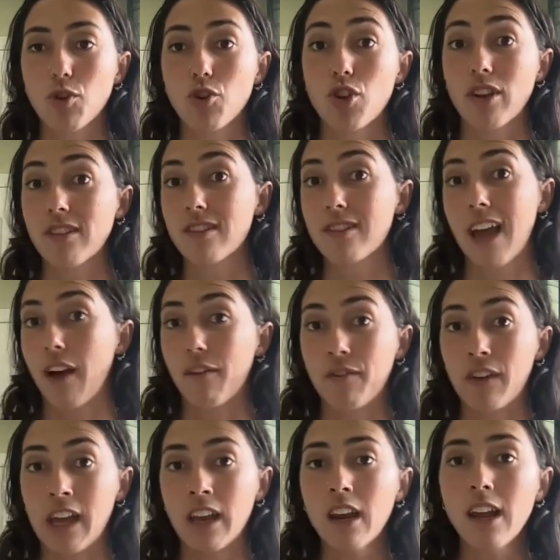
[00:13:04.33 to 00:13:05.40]
was just
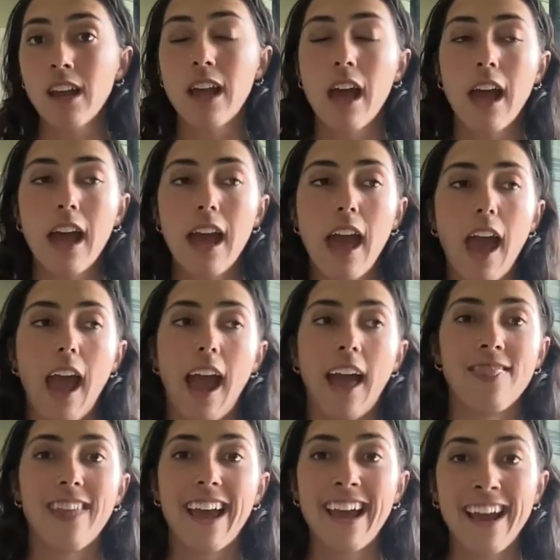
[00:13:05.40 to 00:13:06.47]
caffeine.
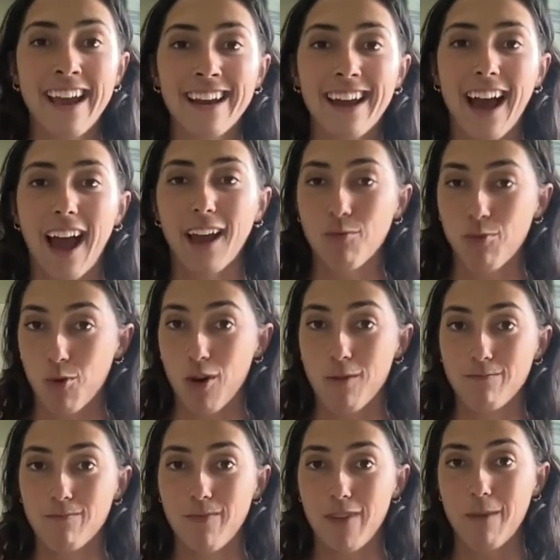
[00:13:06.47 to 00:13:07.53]
And then I
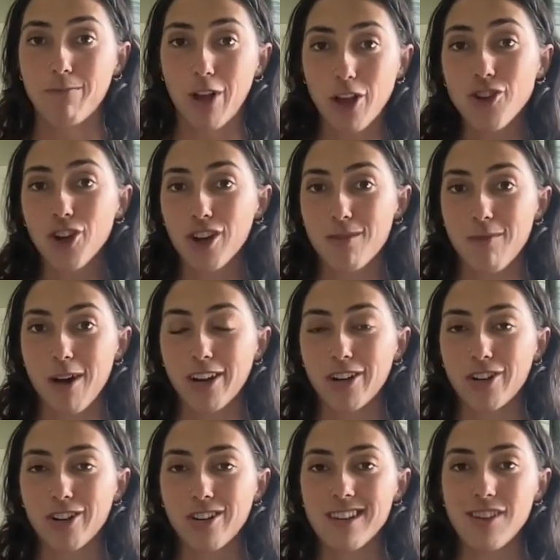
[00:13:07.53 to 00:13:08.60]
wore a blood sugar
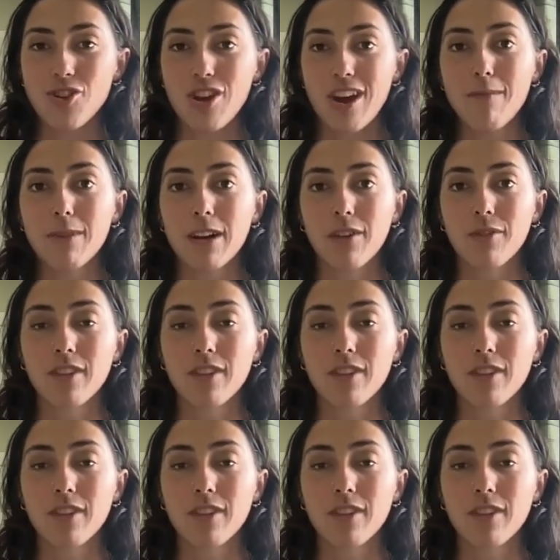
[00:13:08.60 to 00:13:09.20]
monitor, a CGM, and I